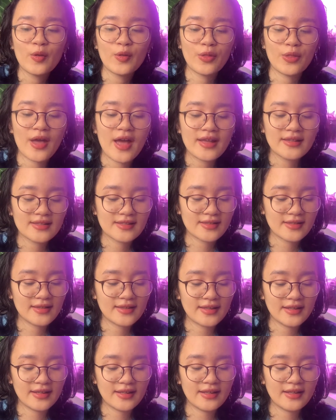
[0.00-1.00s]
That's
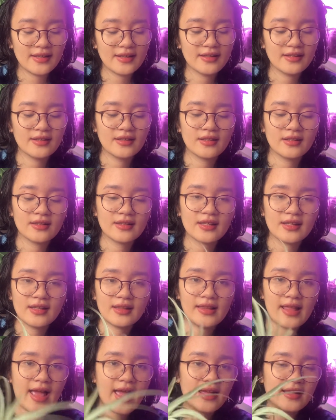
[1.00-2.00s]
the
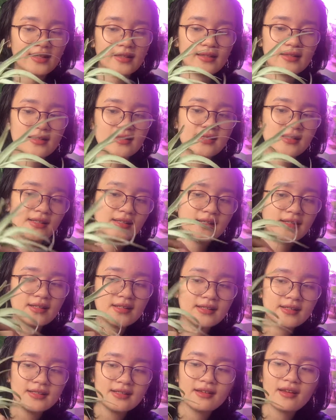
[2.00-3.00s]

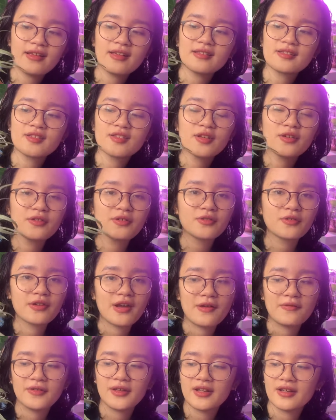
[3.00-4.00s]
hilancia
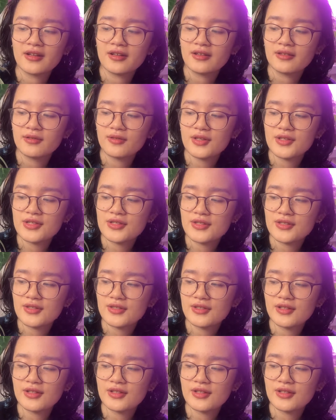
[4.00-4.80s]
serographica, this